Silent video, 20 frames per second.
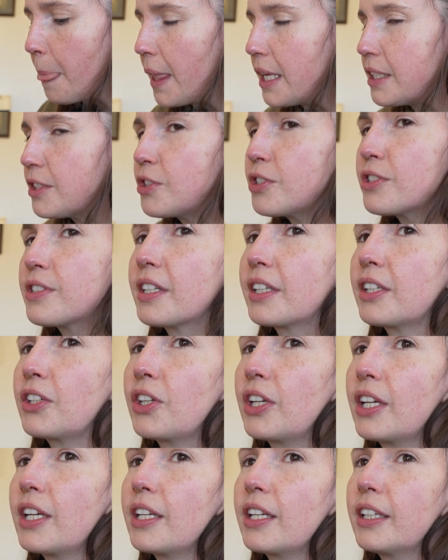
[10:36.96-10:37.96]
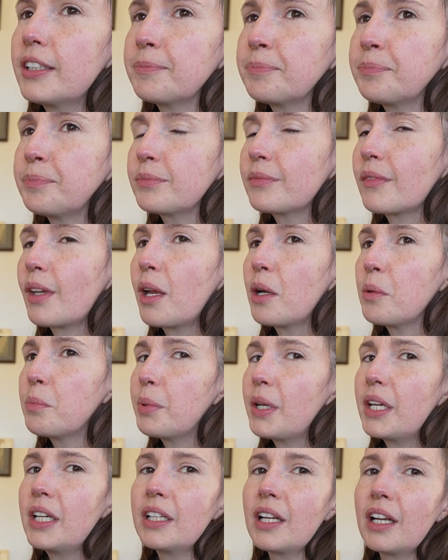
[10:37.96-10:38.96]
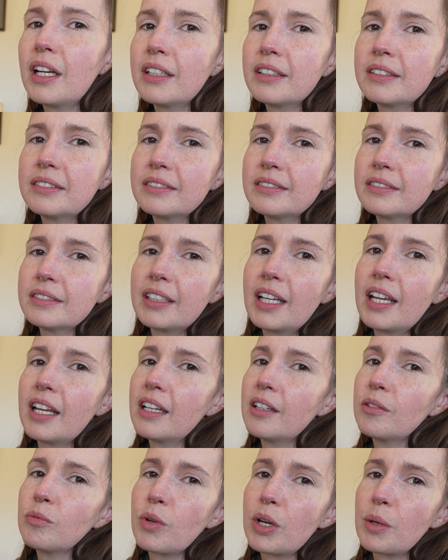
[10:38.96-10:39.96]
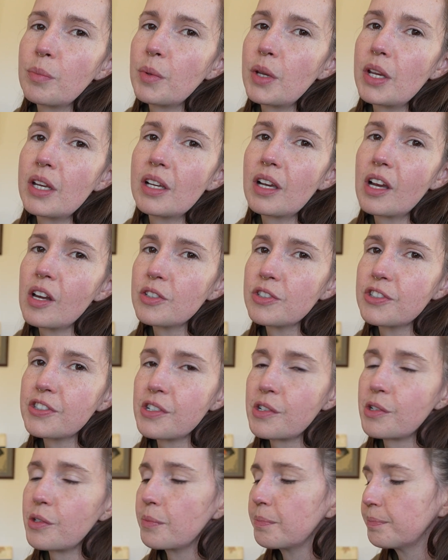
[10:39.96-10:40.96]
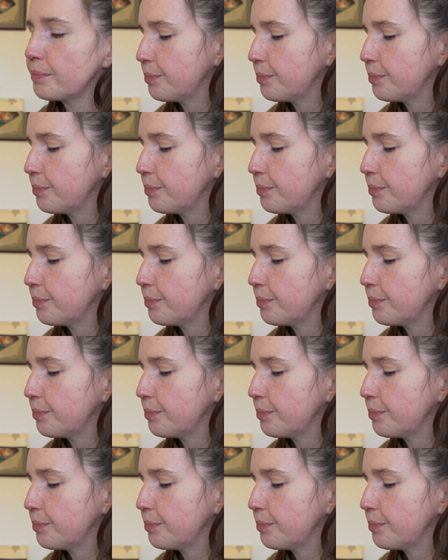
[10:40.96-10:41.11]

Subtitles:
It's just like you're eating a peanut and red bean custard.